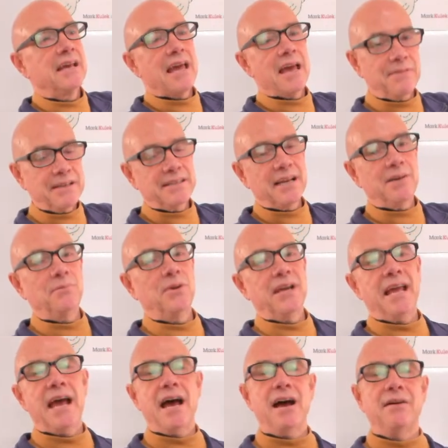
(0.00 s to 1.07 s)
every time we
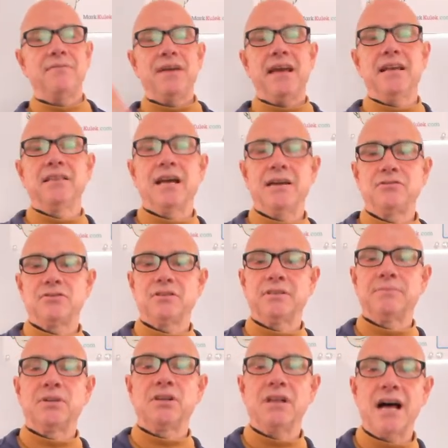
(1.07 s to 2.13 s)
have a live
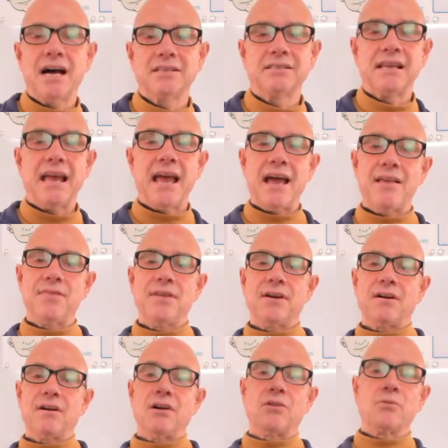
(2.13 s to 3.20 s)
stream class and
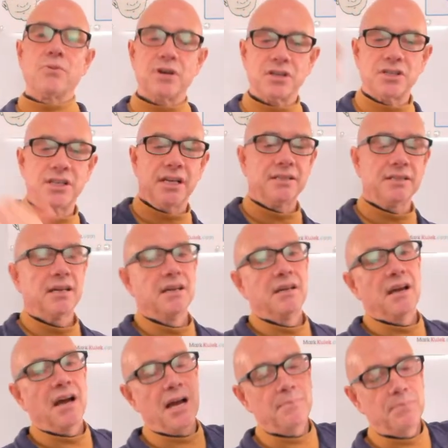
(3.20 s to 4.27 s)
there are worksheets,
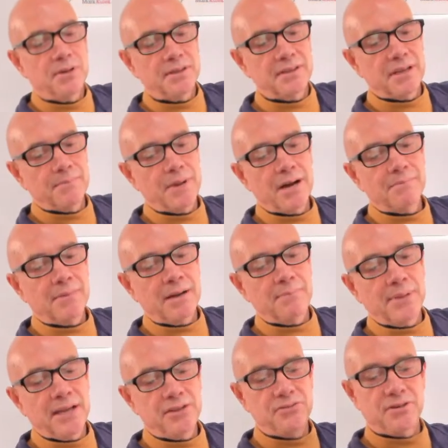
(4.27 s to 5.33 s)
I put them on my
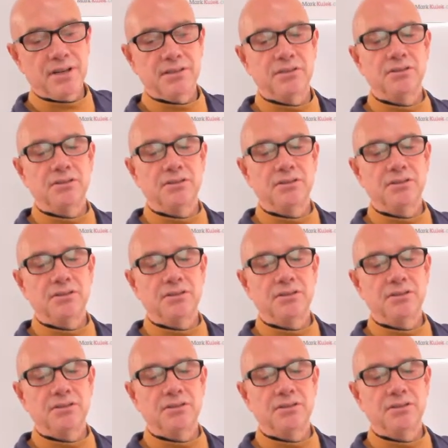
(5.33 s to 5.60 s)
Patreon.